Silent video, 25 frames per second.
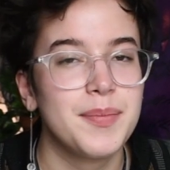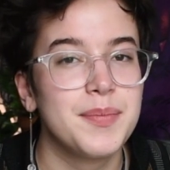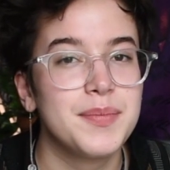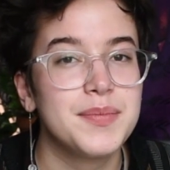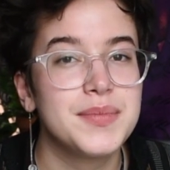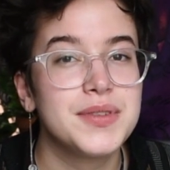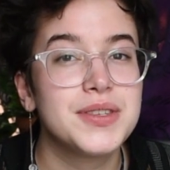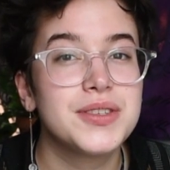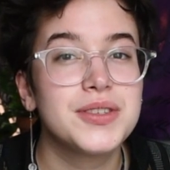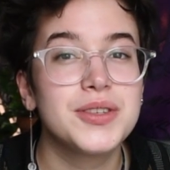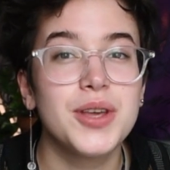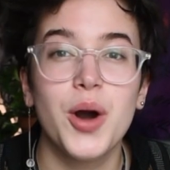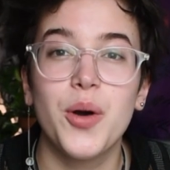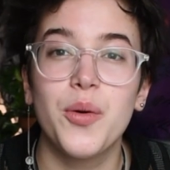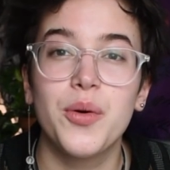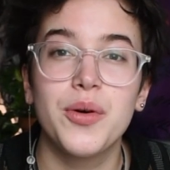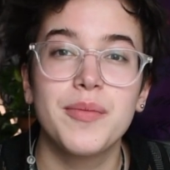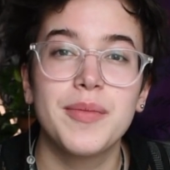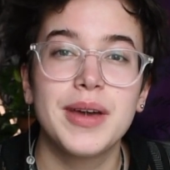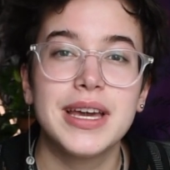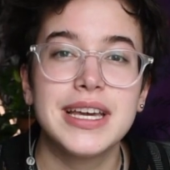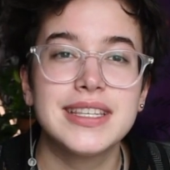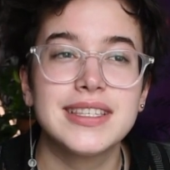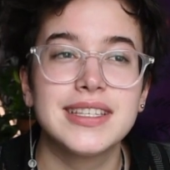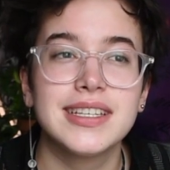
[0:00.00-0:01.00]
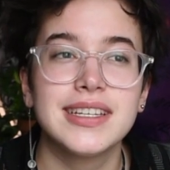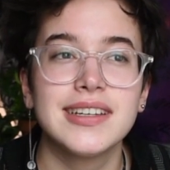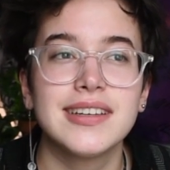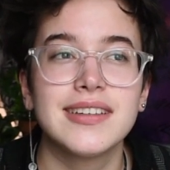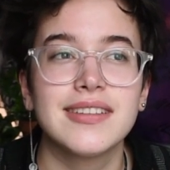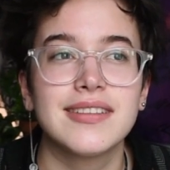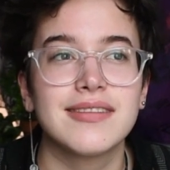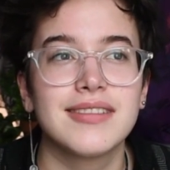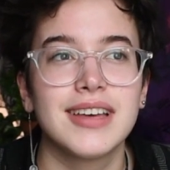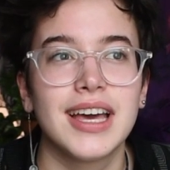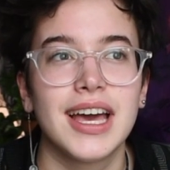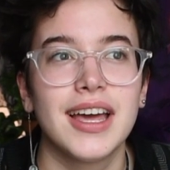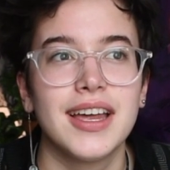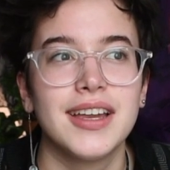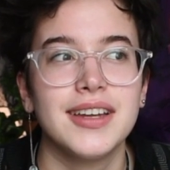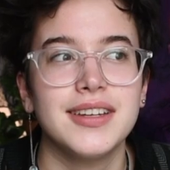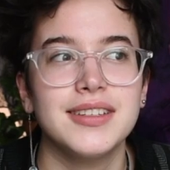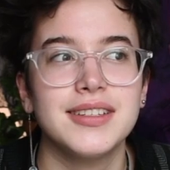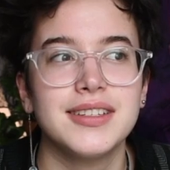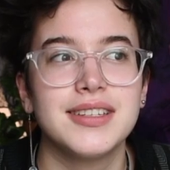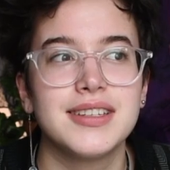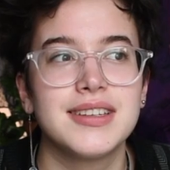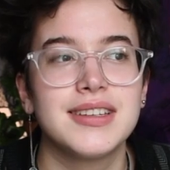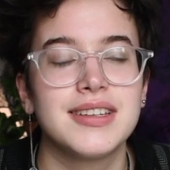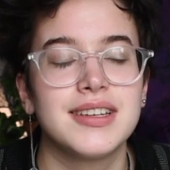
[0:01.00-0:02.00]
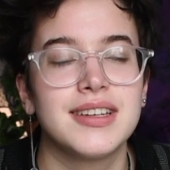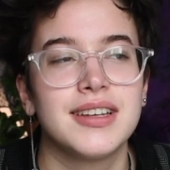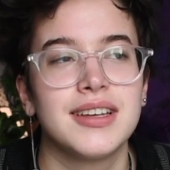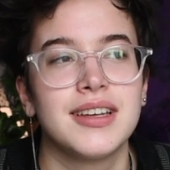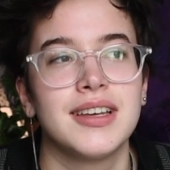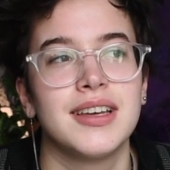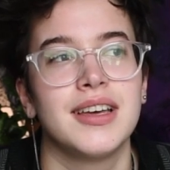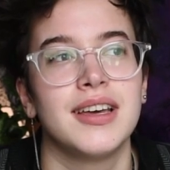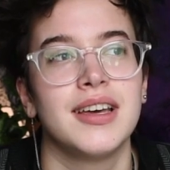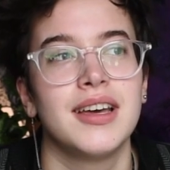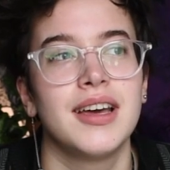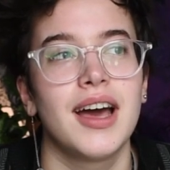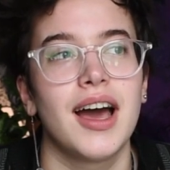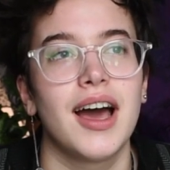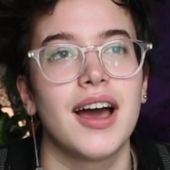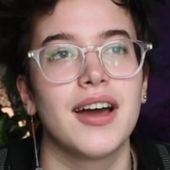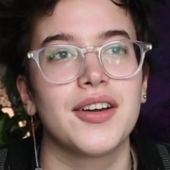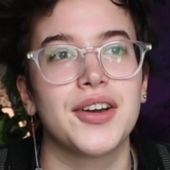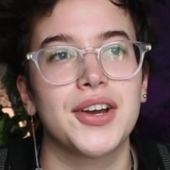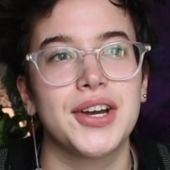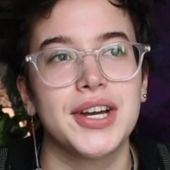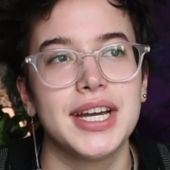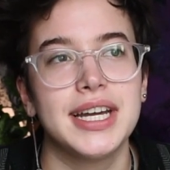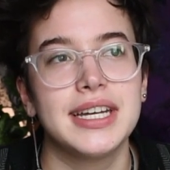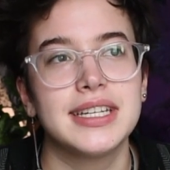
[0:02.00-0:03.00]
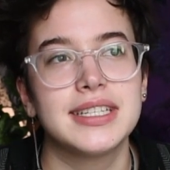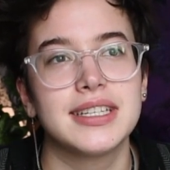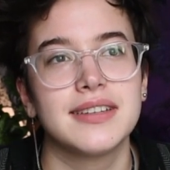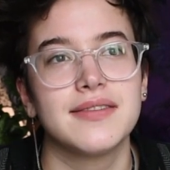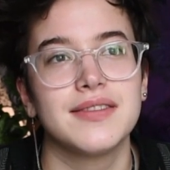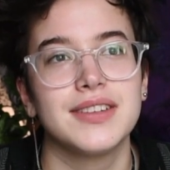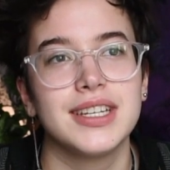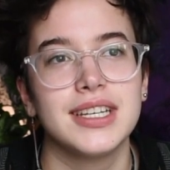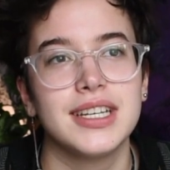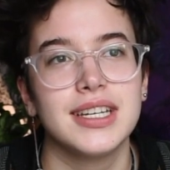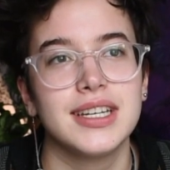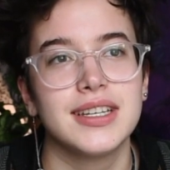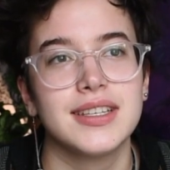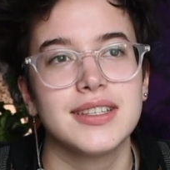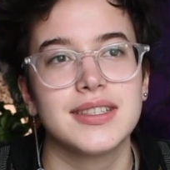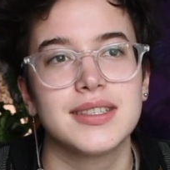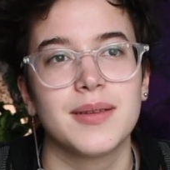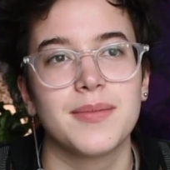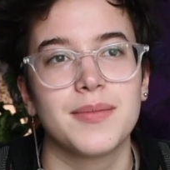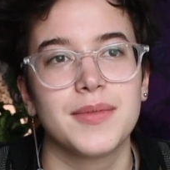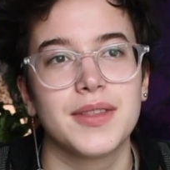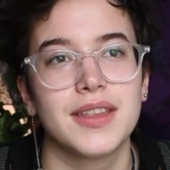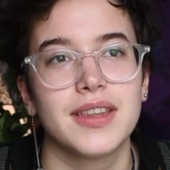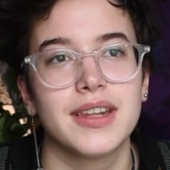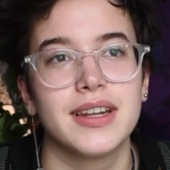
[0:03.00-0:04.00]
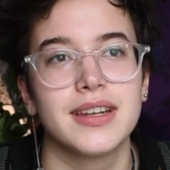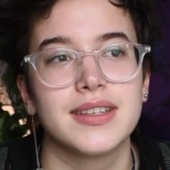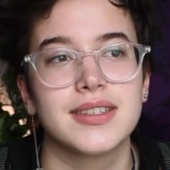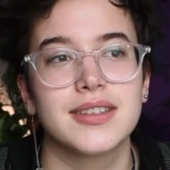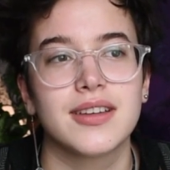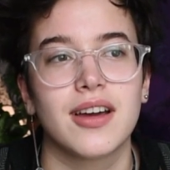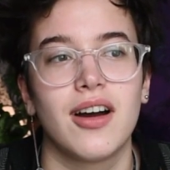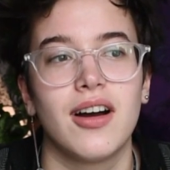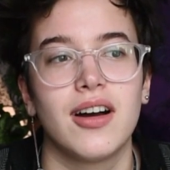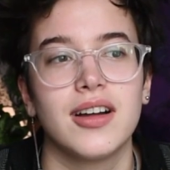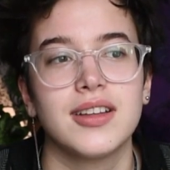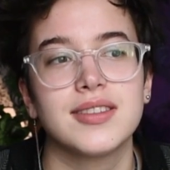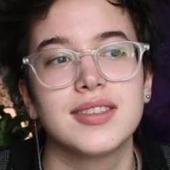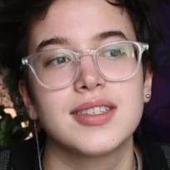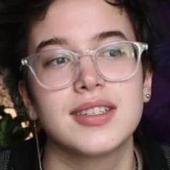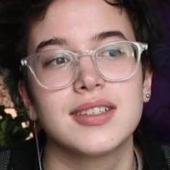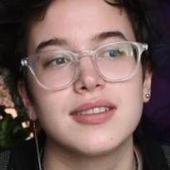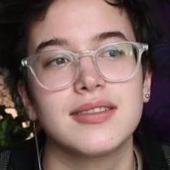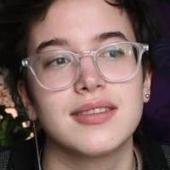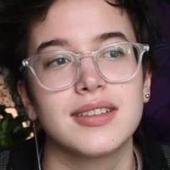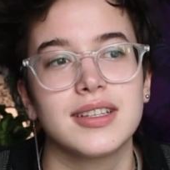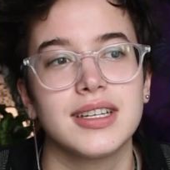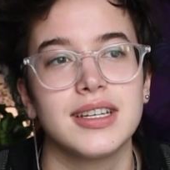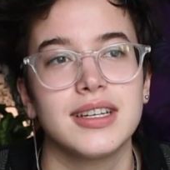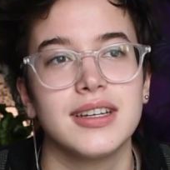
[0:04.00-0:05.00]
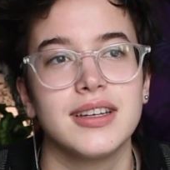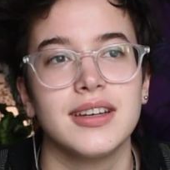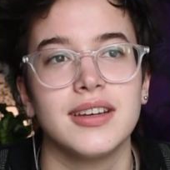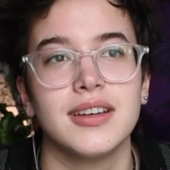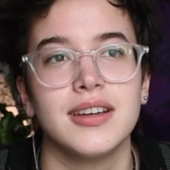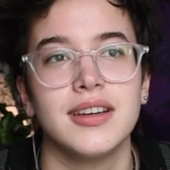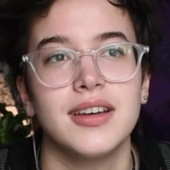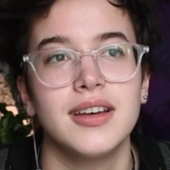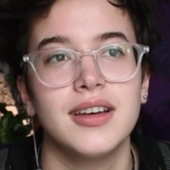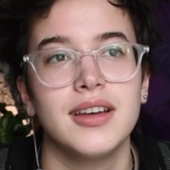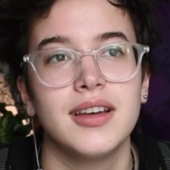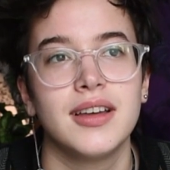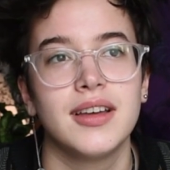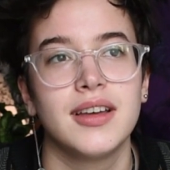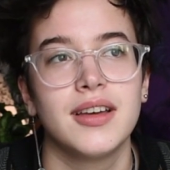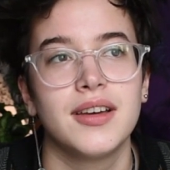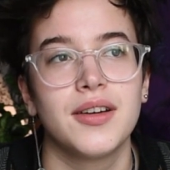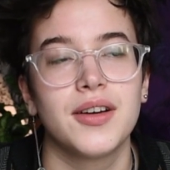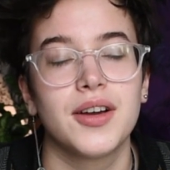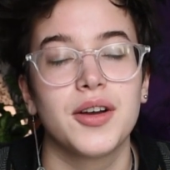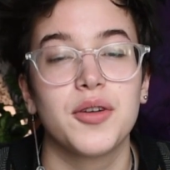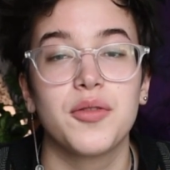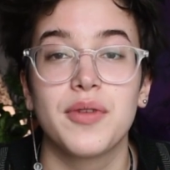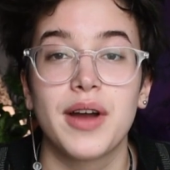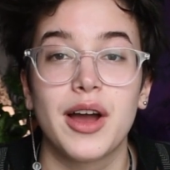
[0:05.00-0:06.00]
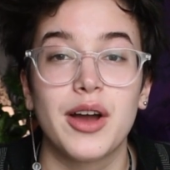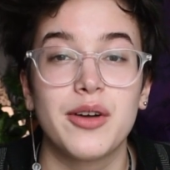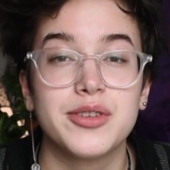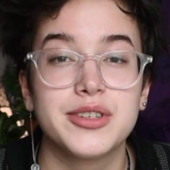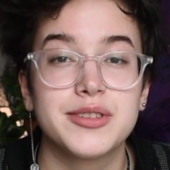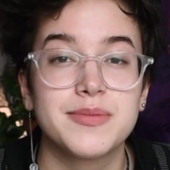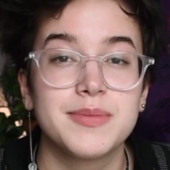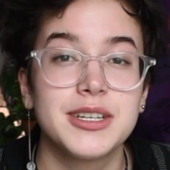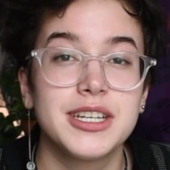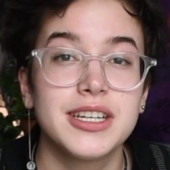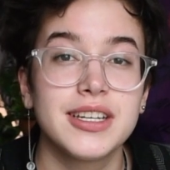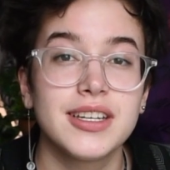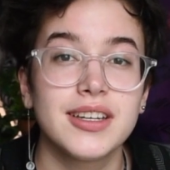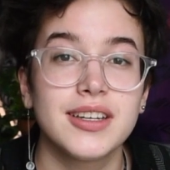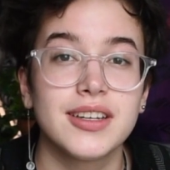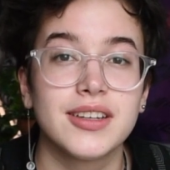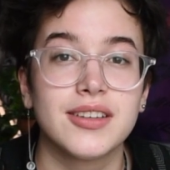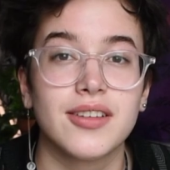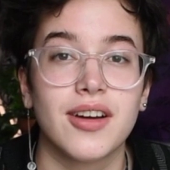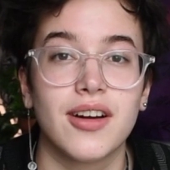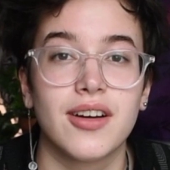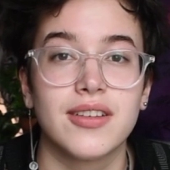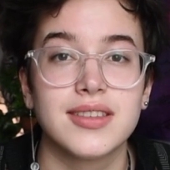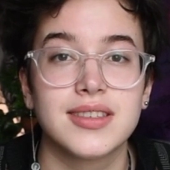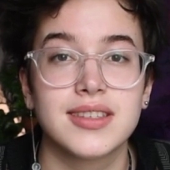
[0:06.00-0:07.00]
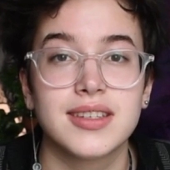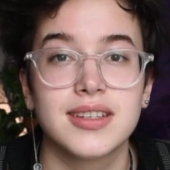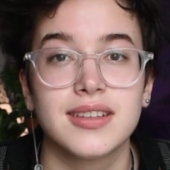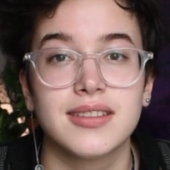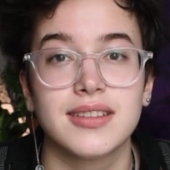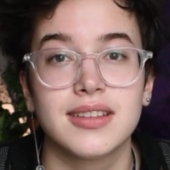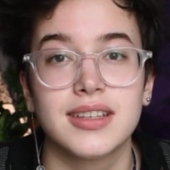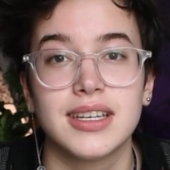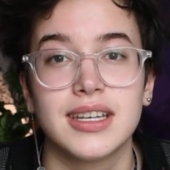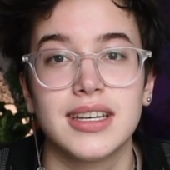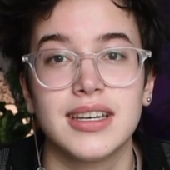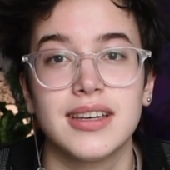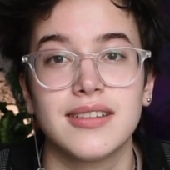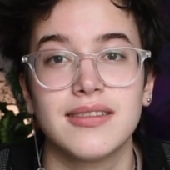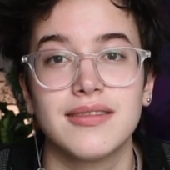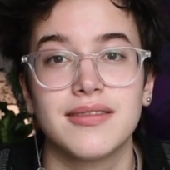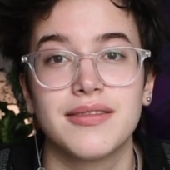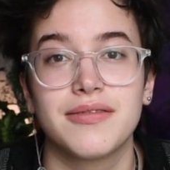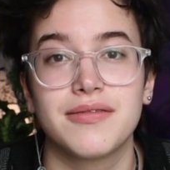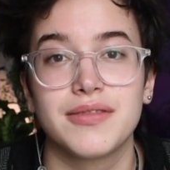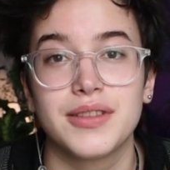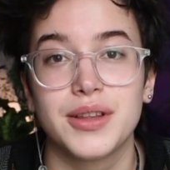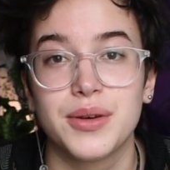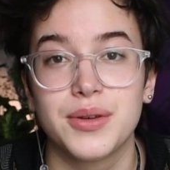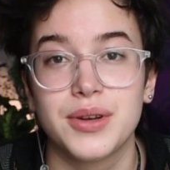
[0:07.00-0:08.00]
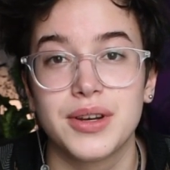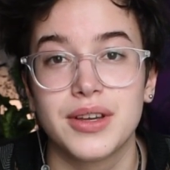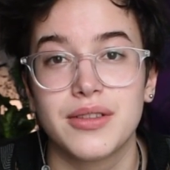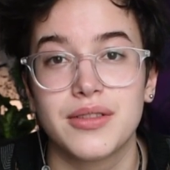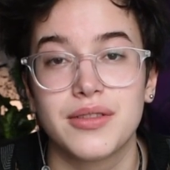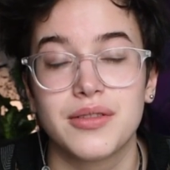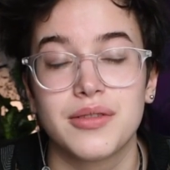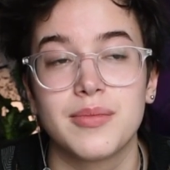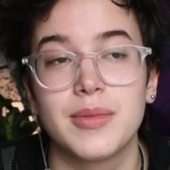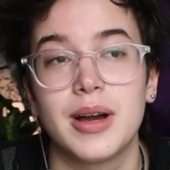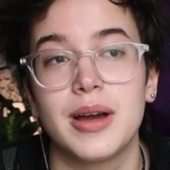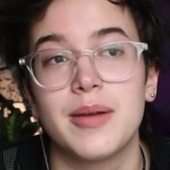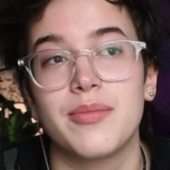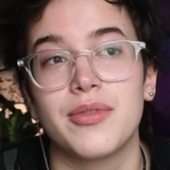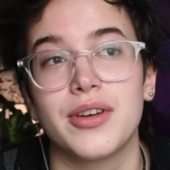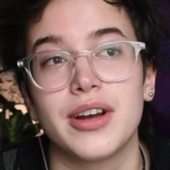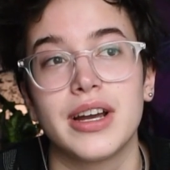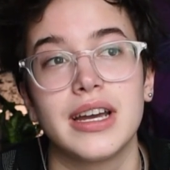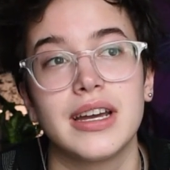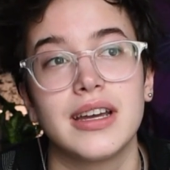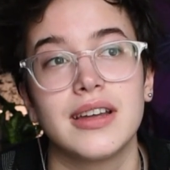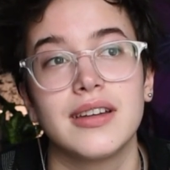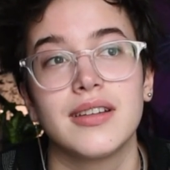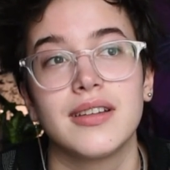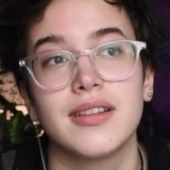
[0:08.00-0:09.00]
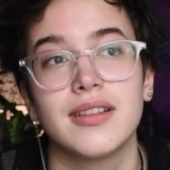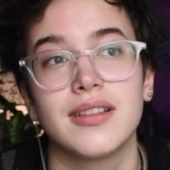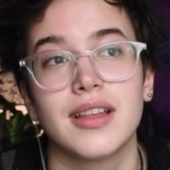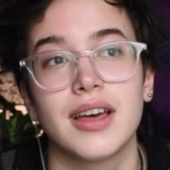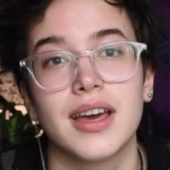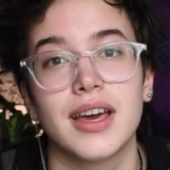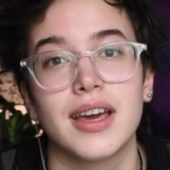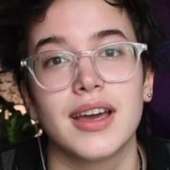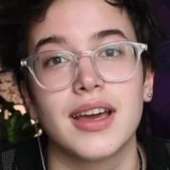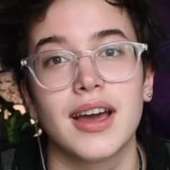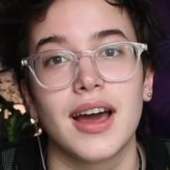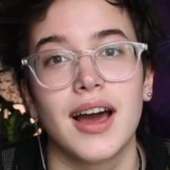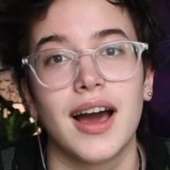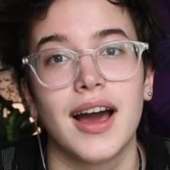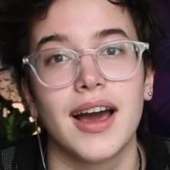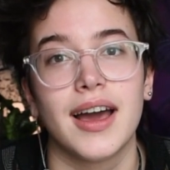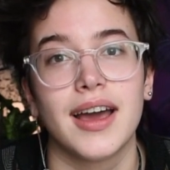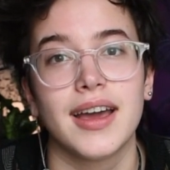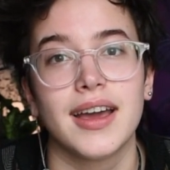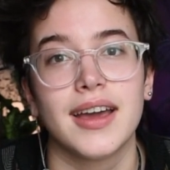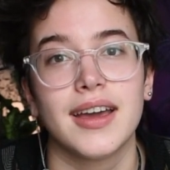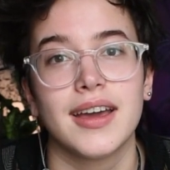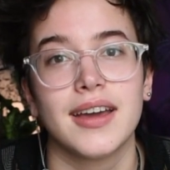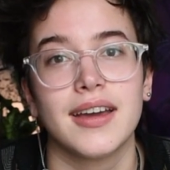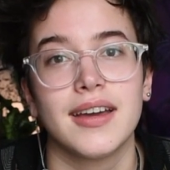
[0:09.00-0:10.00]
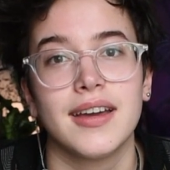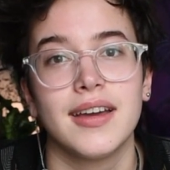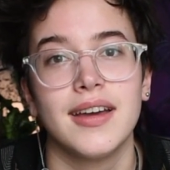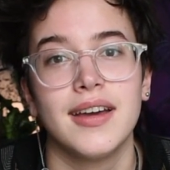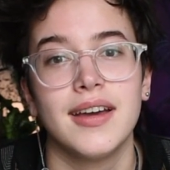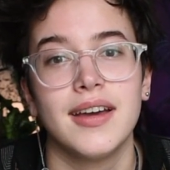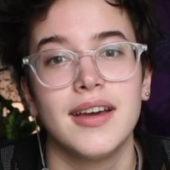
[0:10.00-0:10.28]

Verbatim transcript: so amazing, and creativity is something that is constantly around me and constantly floating through my brain. Like I